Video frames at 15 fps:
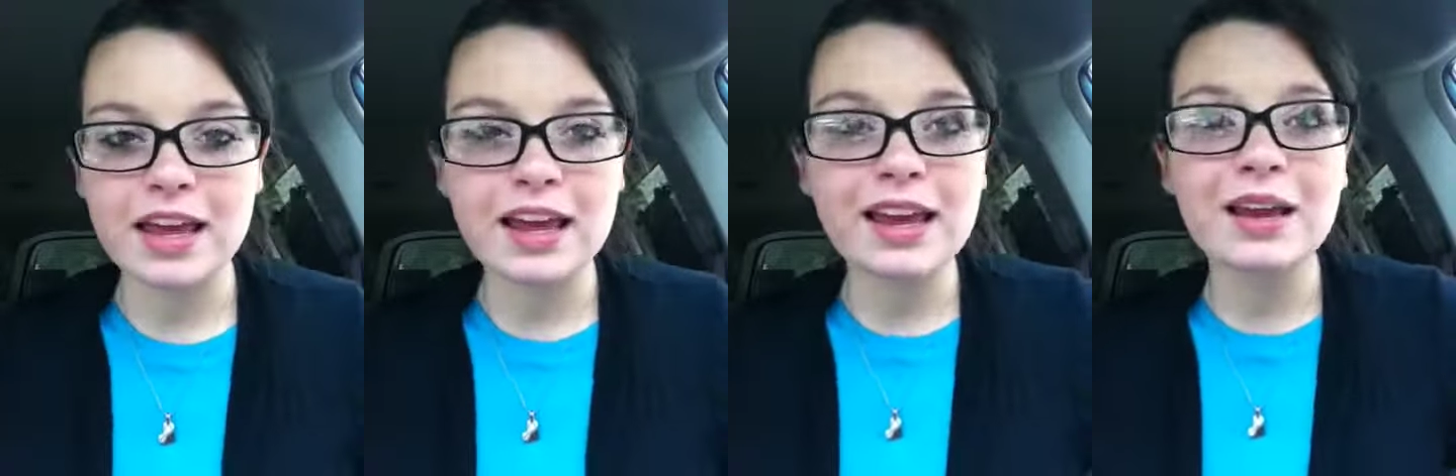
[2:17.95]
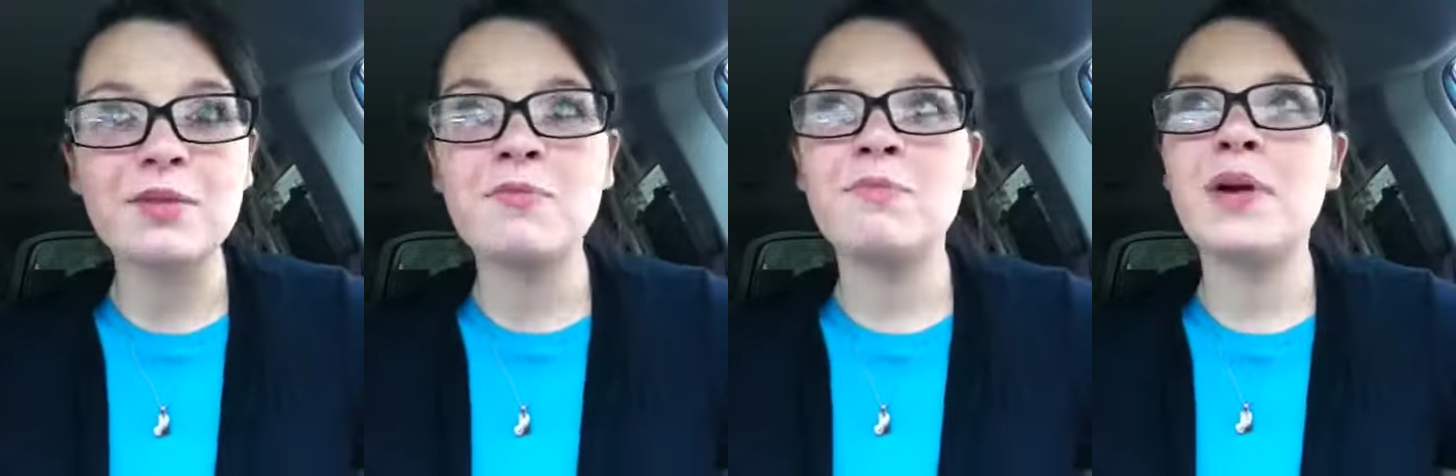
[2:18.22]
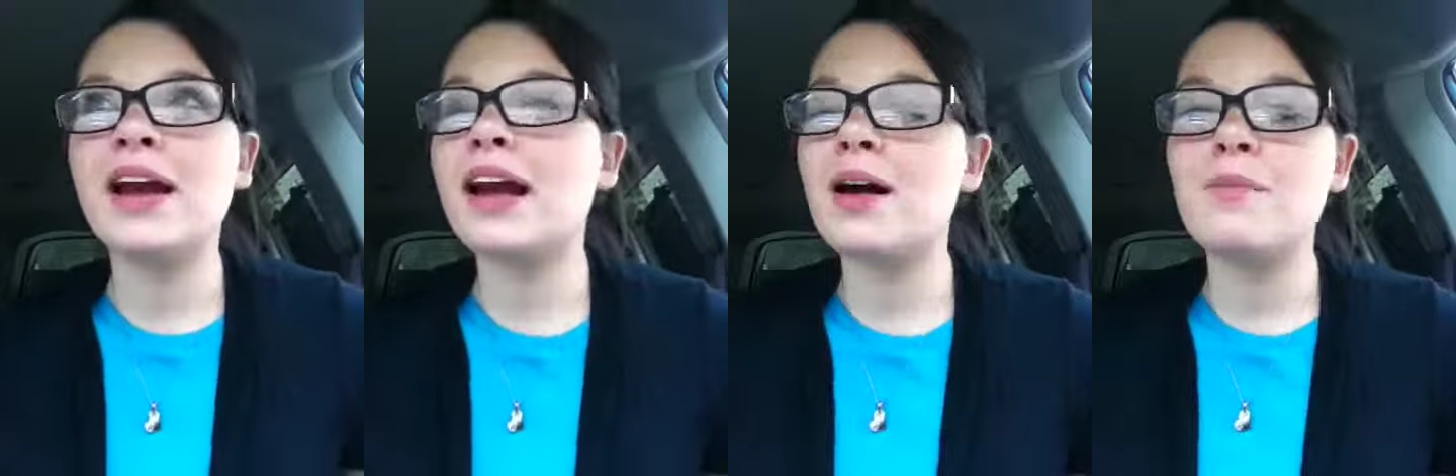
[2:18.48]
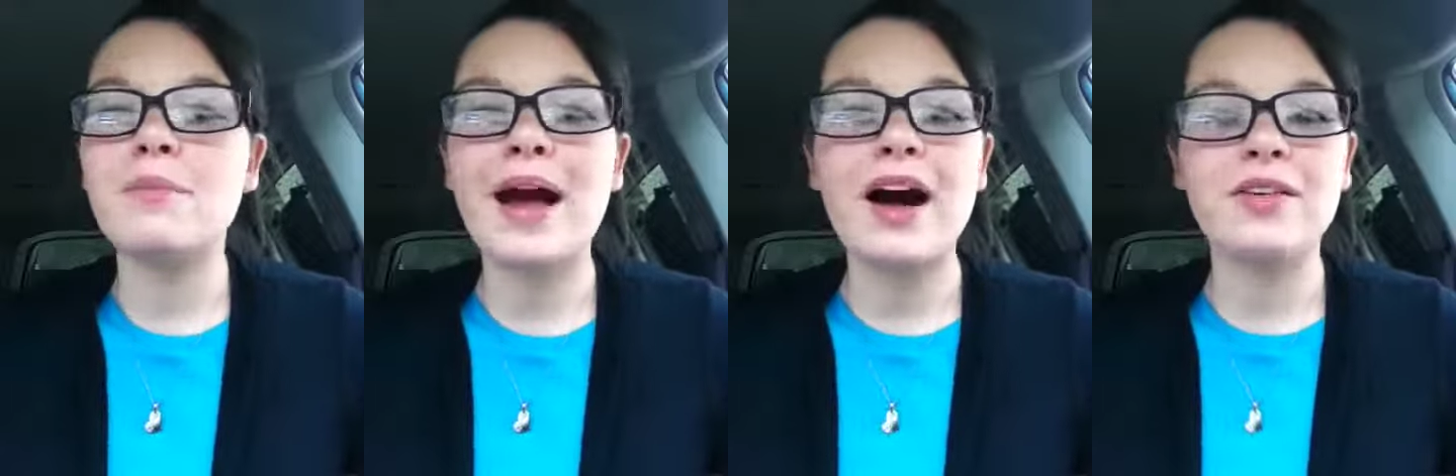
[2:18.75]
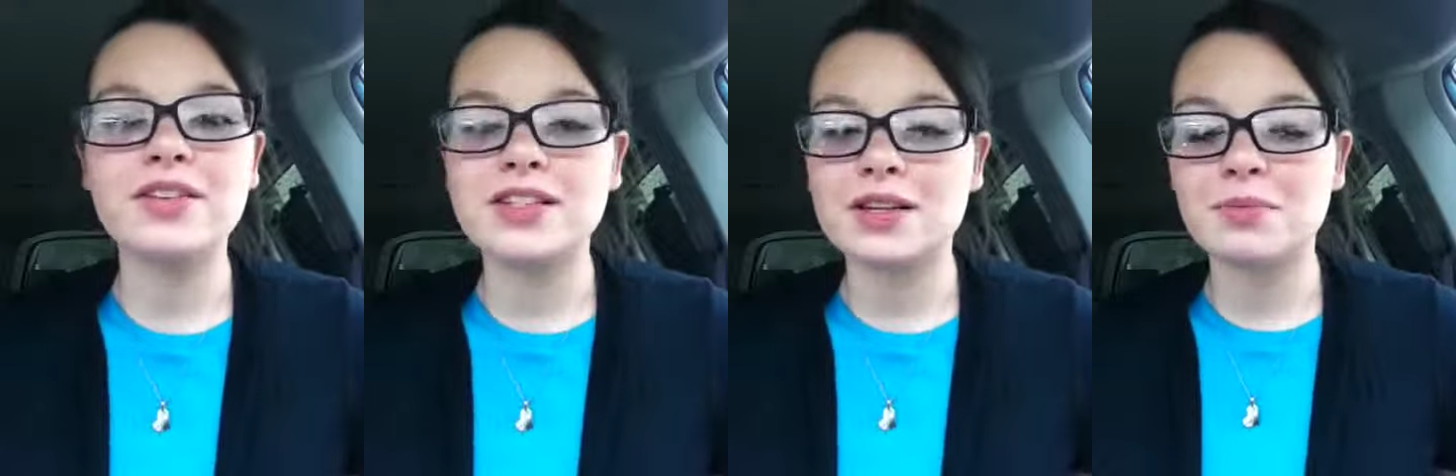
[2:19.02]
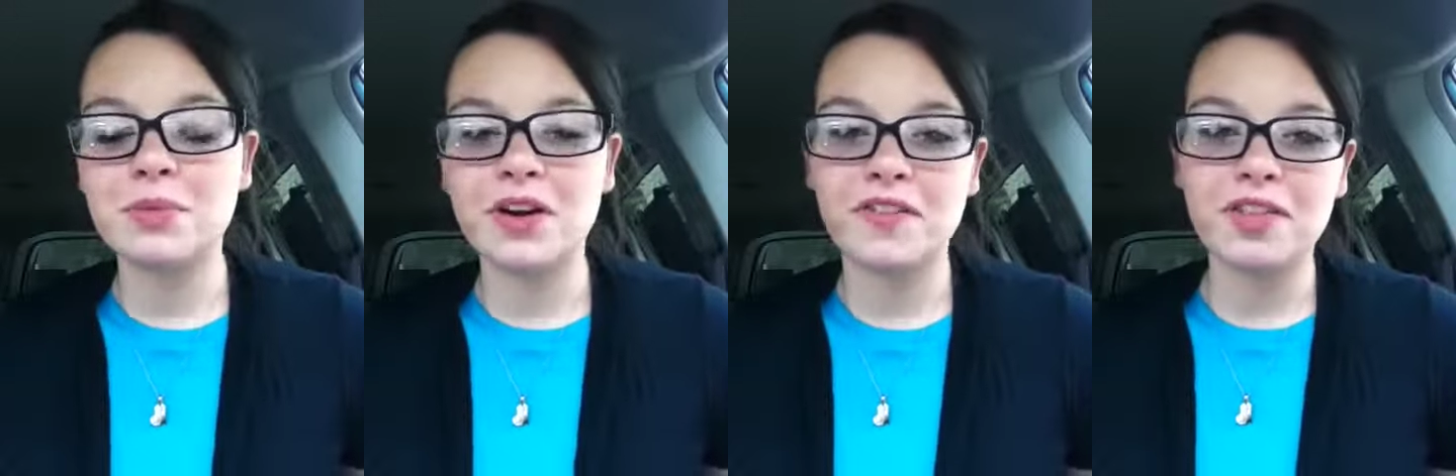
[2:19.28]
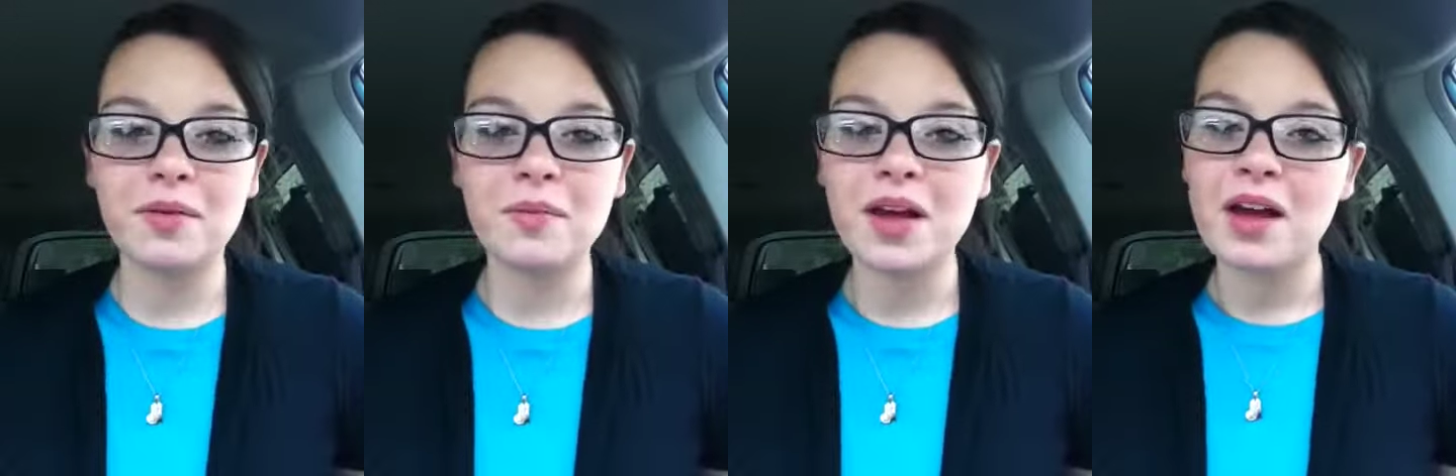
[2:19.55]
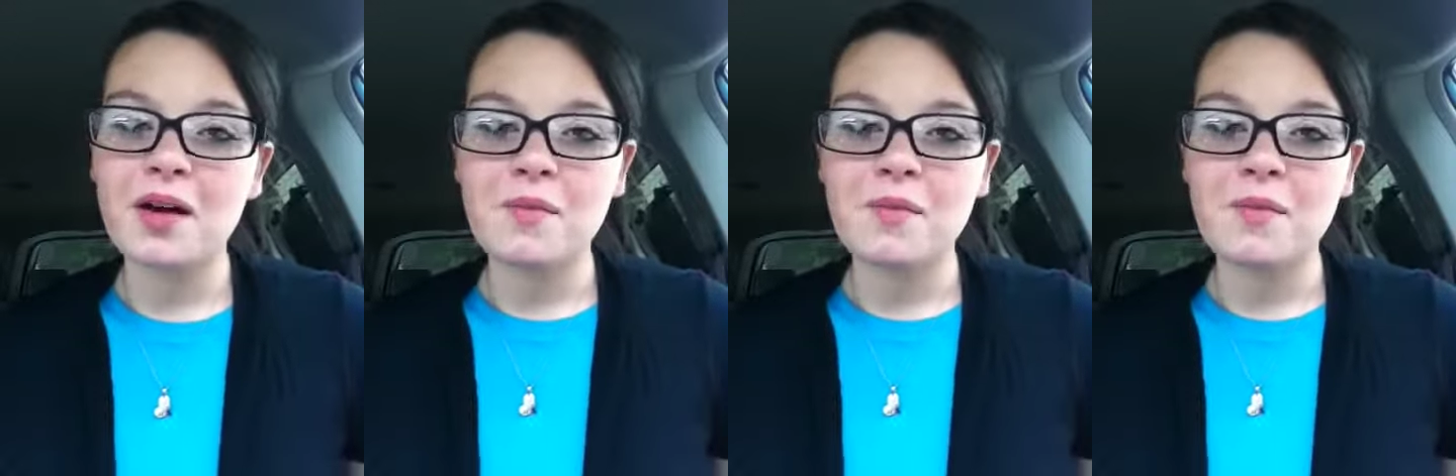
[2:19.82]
He can pick up mountains and move them.